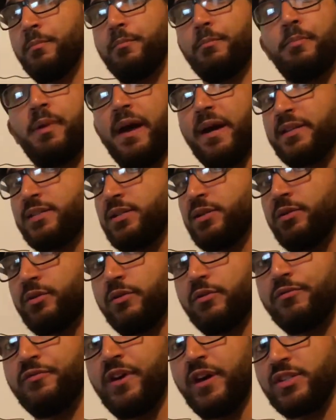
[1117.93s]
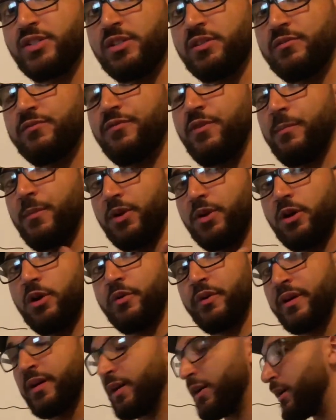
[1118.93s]
bacterial infection from
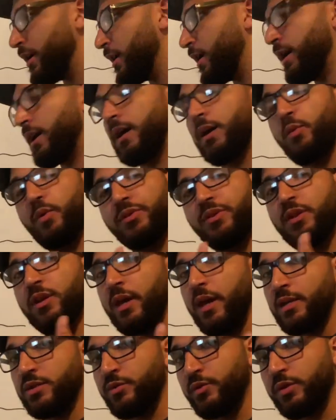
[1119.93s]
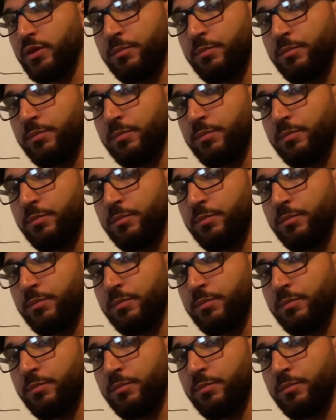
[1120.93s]
occurring within entering the